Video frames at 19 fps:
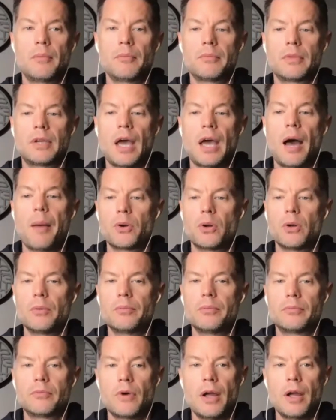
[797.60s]
capital,
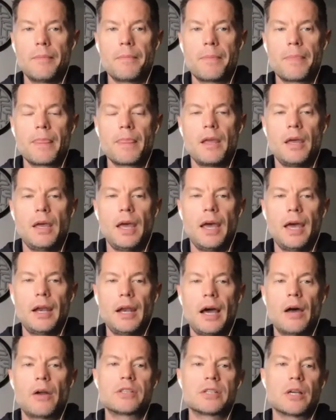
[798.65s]
right? And
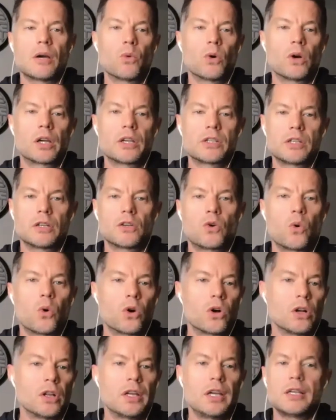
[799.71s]
how does that work? Is it
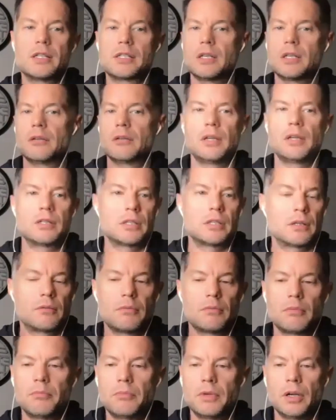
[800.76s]
quarterly? Is it
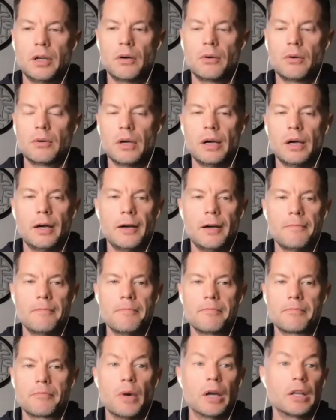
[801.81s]

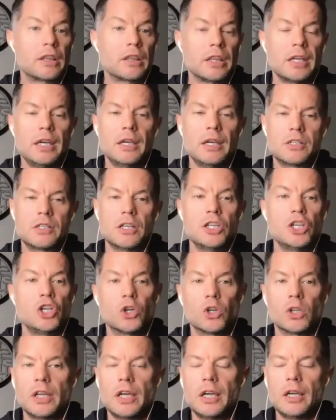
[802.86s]
monthly? Is it
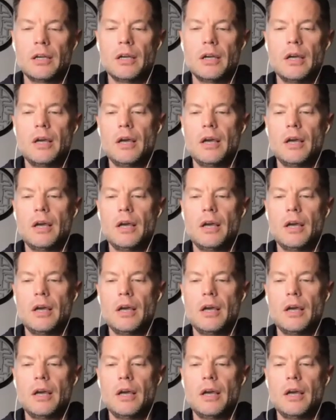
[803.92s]
yearly?